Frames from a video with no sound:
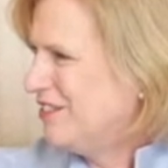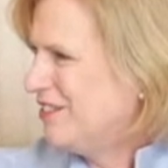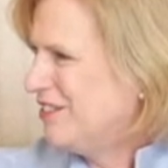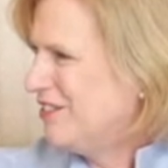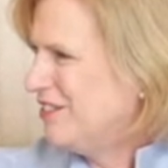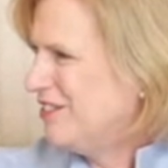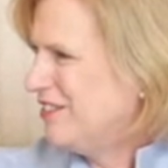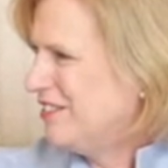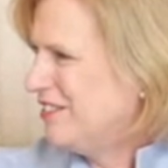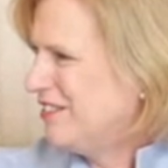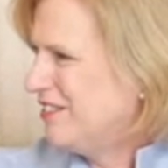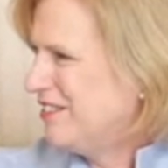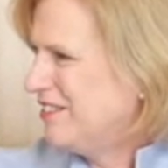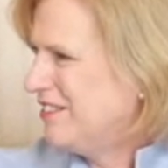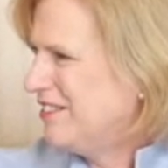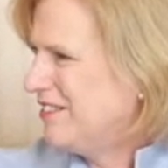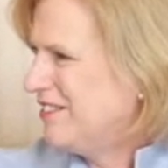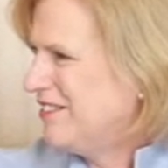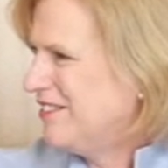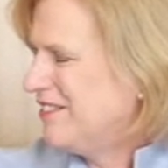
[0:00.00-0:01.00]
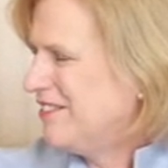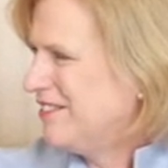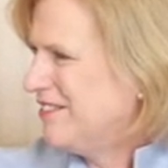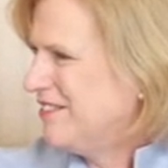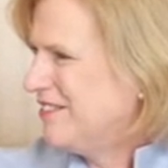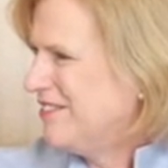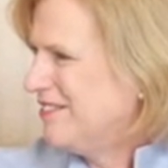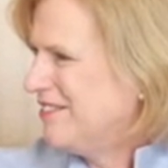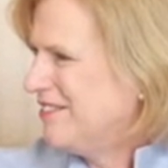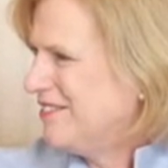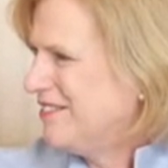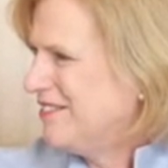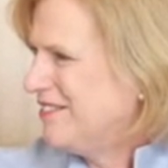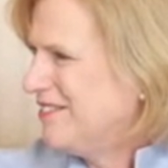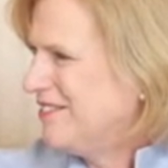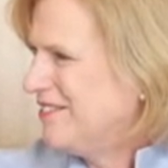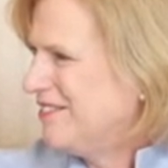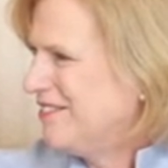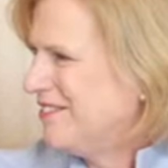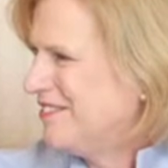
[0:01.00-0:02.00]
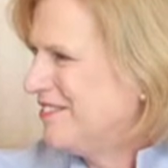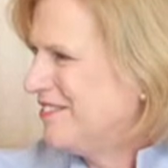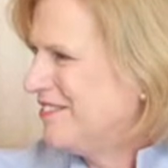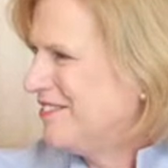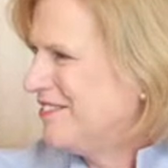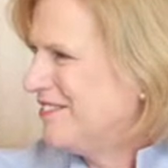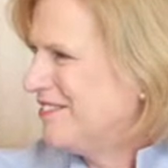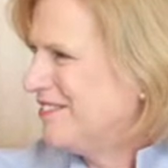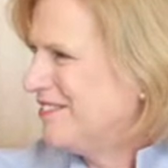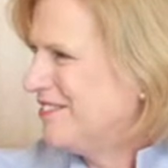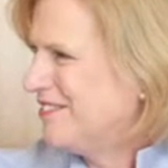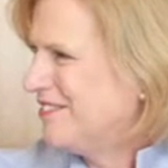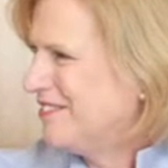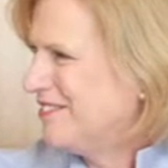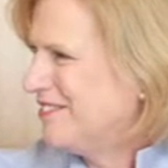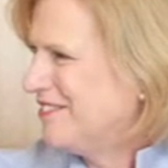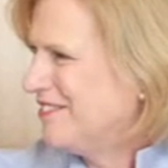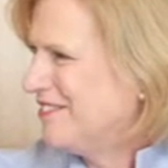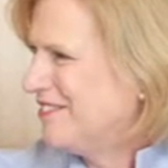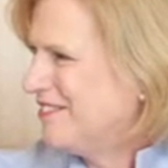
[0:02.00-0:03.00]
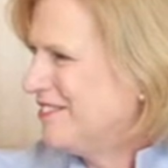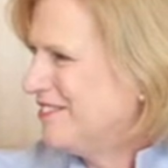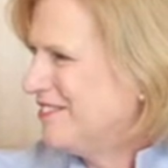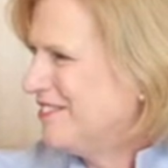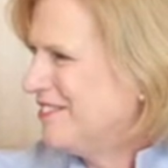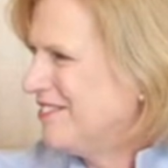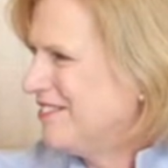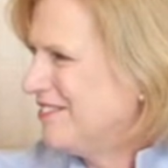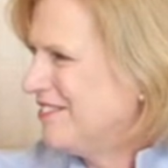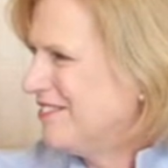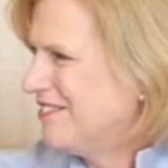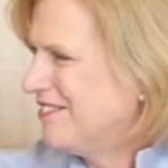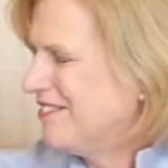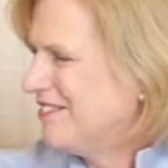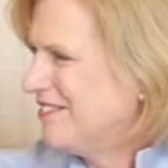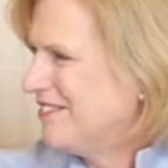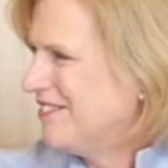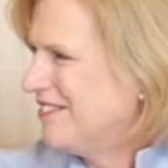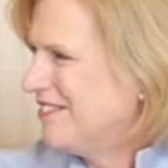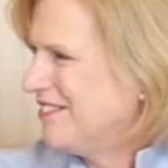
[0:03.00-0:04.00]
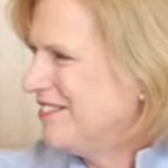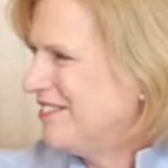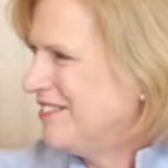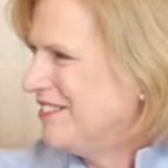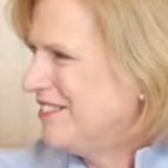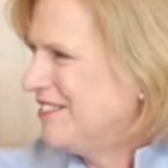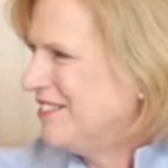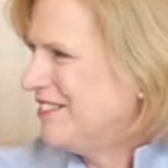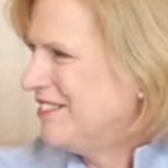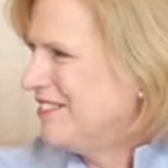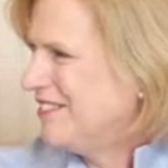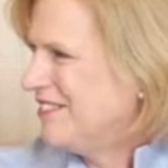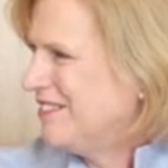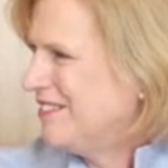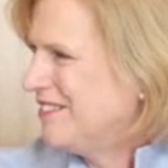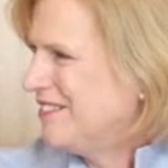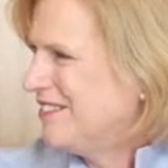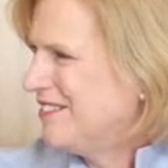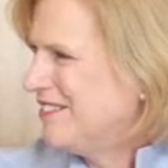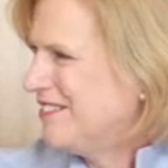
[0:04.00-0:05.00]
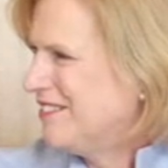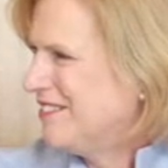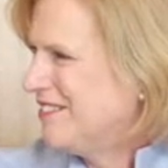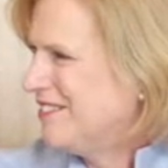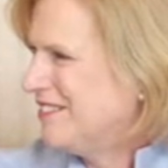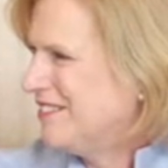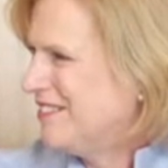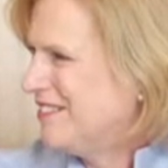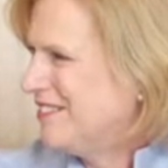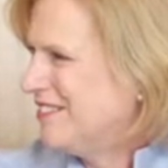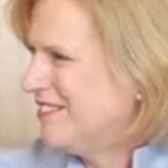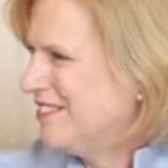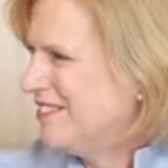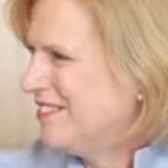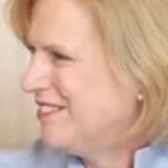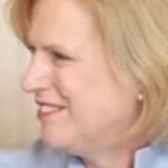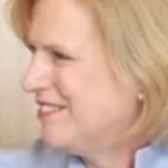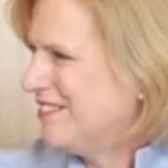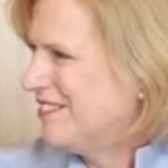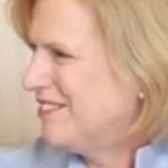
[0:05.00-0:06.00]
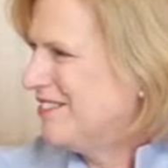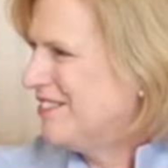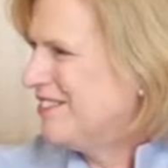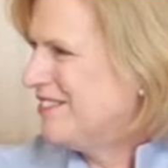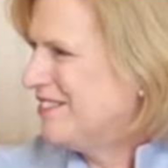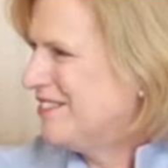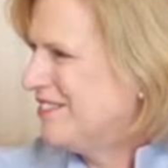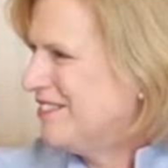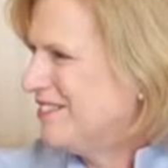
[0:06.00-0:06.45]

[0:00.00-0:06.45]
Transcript: (silent)